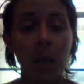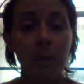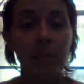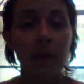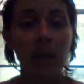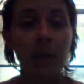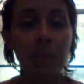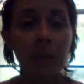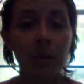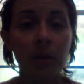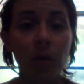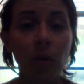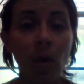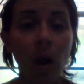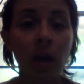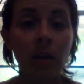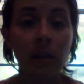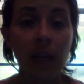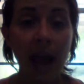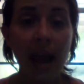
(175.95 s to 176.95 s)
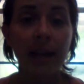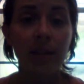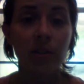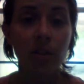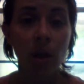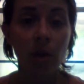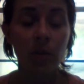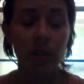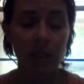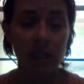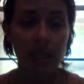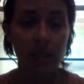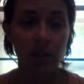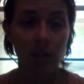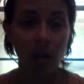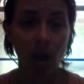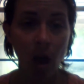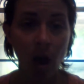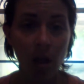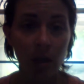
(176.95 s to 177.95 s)
People who are lactose
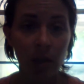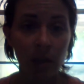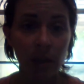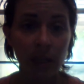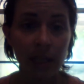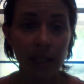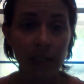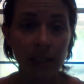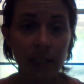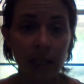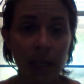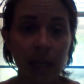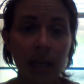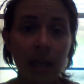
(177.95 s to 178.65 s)
intolerant,